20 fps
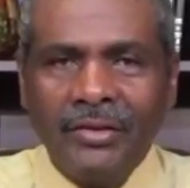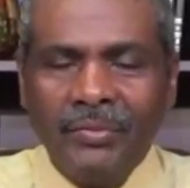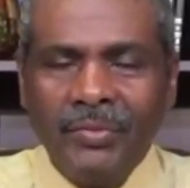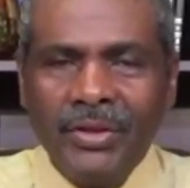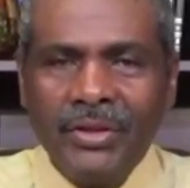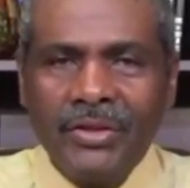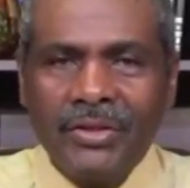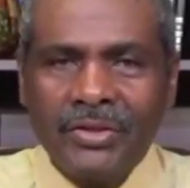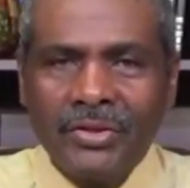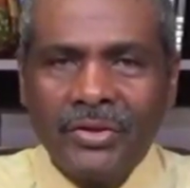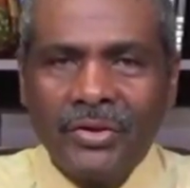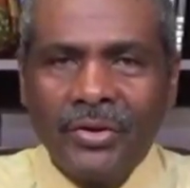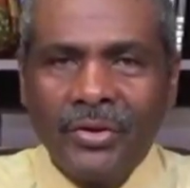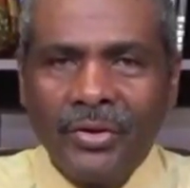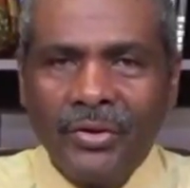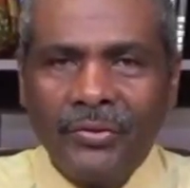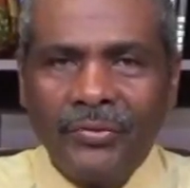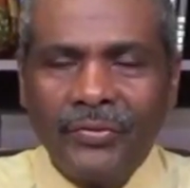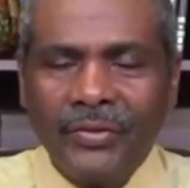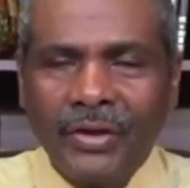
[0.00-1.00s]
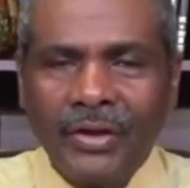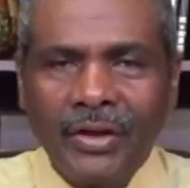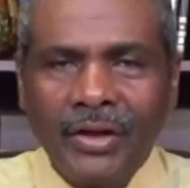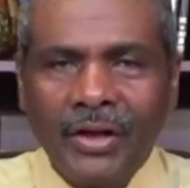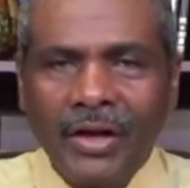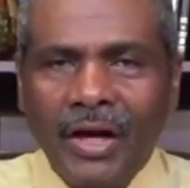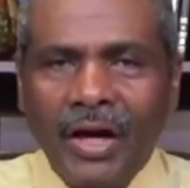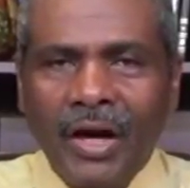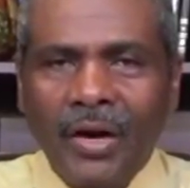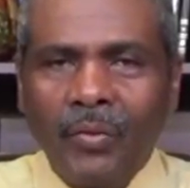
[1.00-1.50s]
to be served.
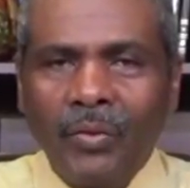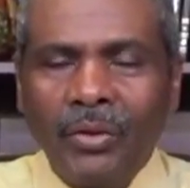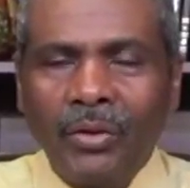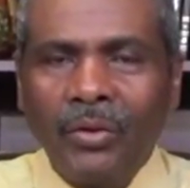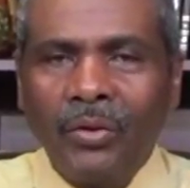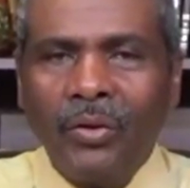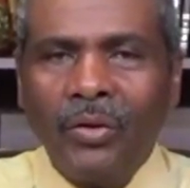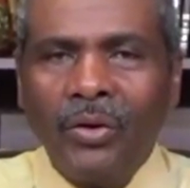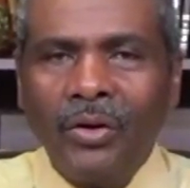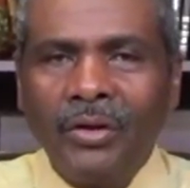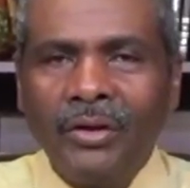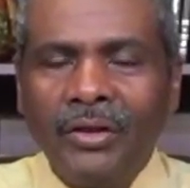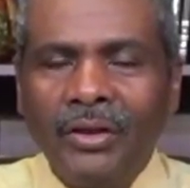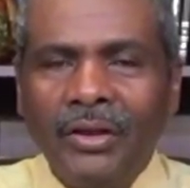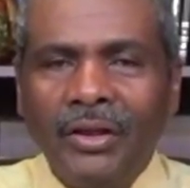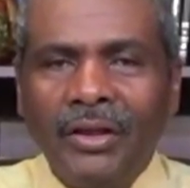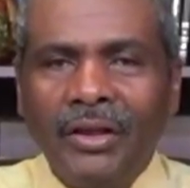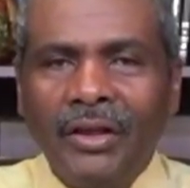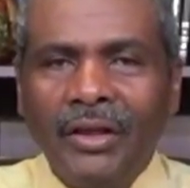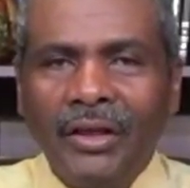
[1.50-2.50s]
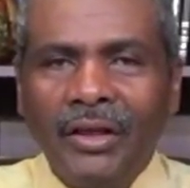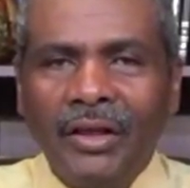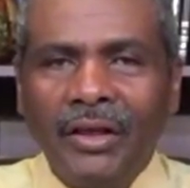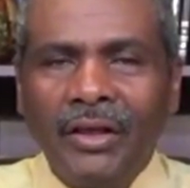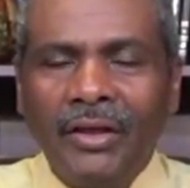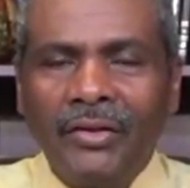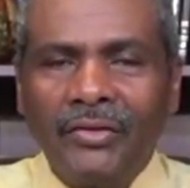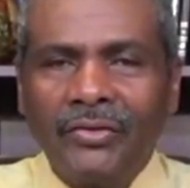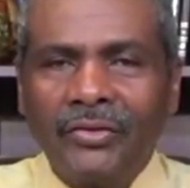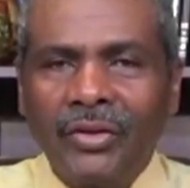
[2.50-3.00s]
Our Lord
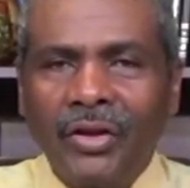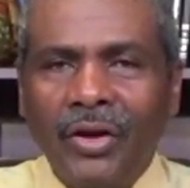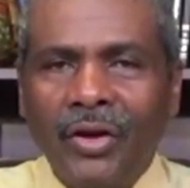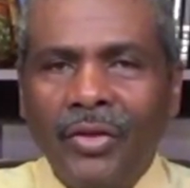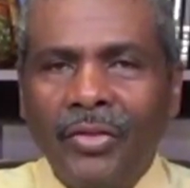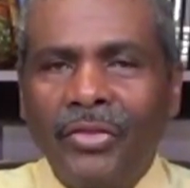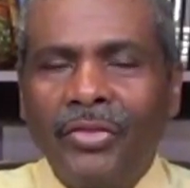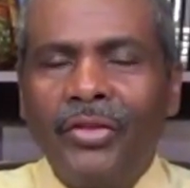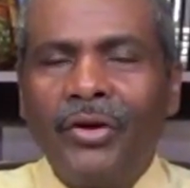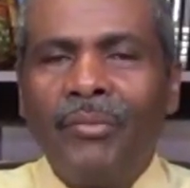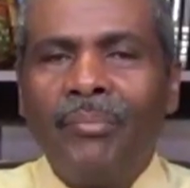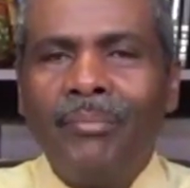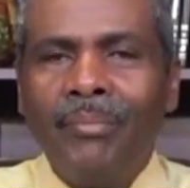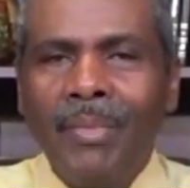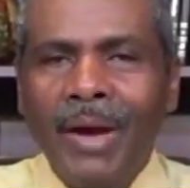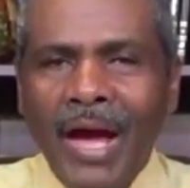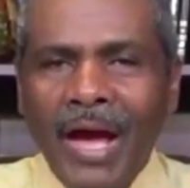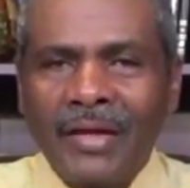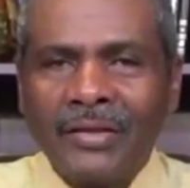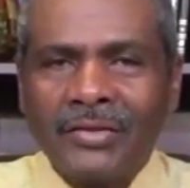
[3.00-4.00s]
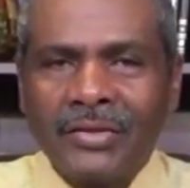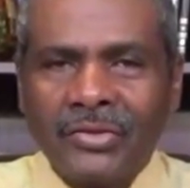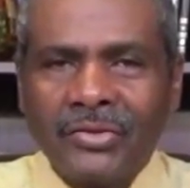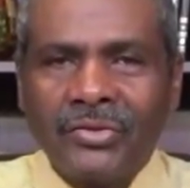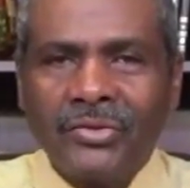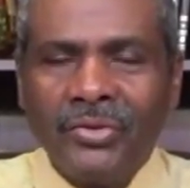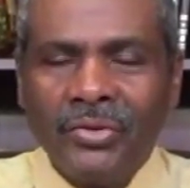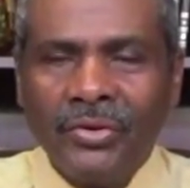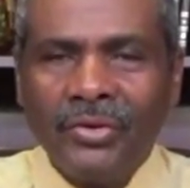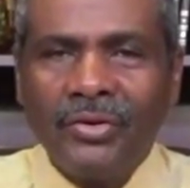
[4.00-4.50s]
is the
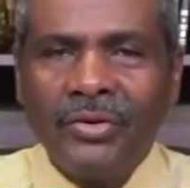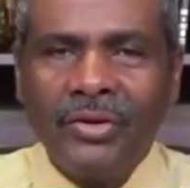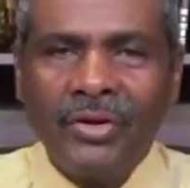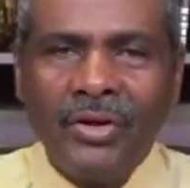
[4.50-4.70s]
master